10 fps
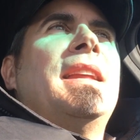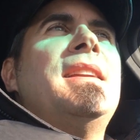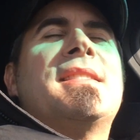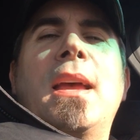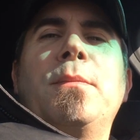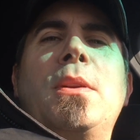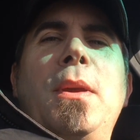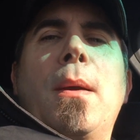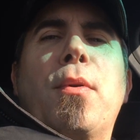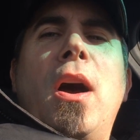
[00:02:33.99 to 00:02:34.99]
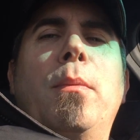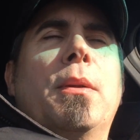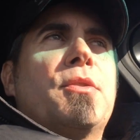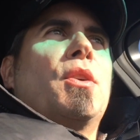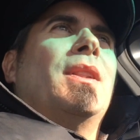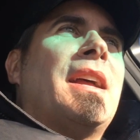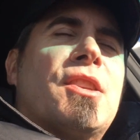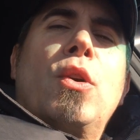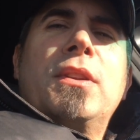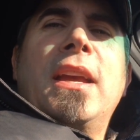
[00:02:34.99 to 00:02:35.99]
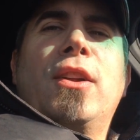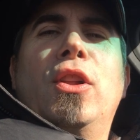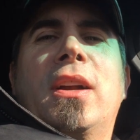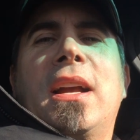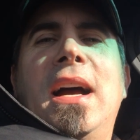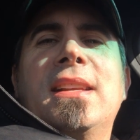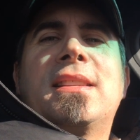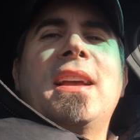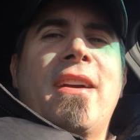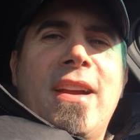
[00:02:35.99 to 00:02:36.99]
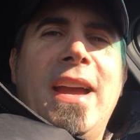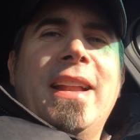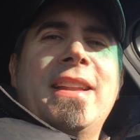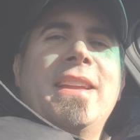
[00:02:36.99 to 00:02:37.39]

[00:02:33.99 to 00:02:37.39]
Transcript: leads them to be a problem. So let's go take a look, guys. All right.